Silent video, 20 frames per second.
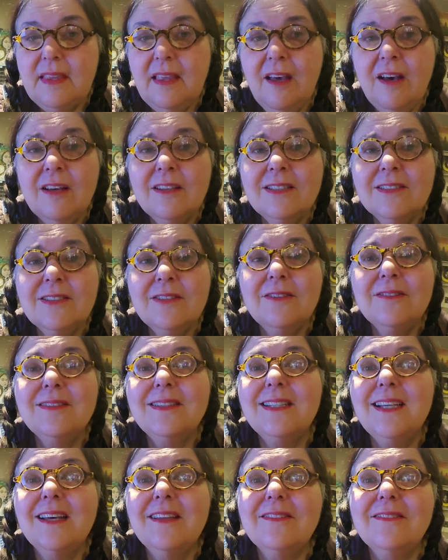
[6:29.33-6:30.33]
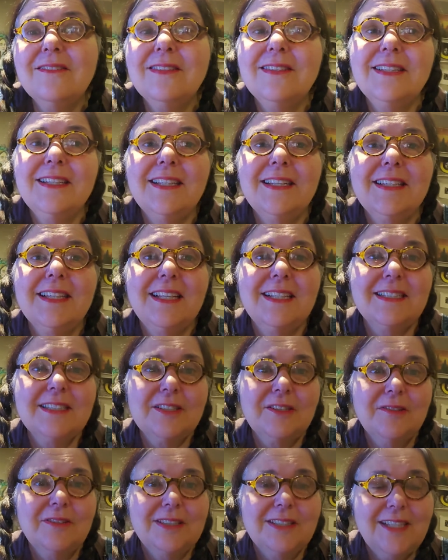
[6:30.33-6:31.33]
also the other thing that's
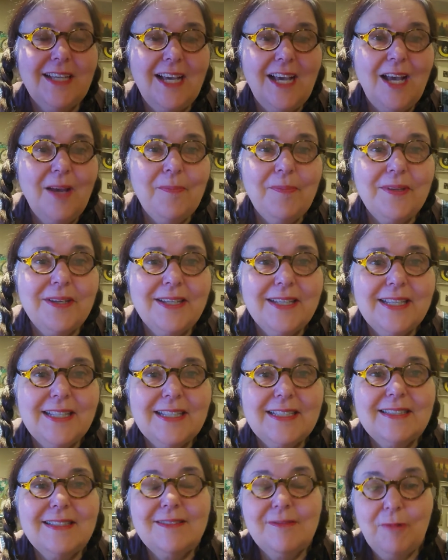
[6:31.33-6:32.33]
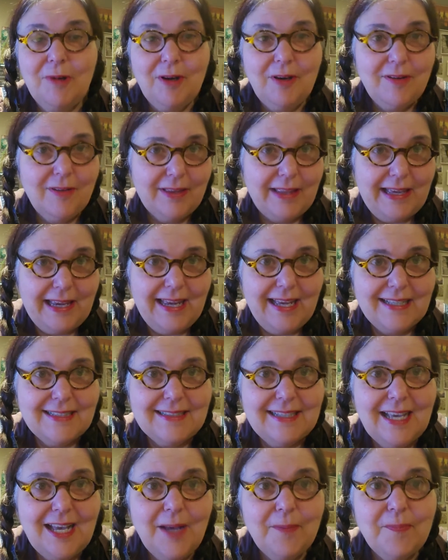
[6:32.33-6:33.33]
going to happen is, well, that
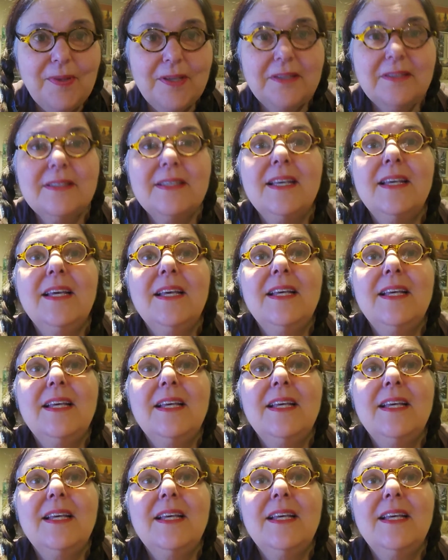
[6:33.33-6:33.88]
has happened,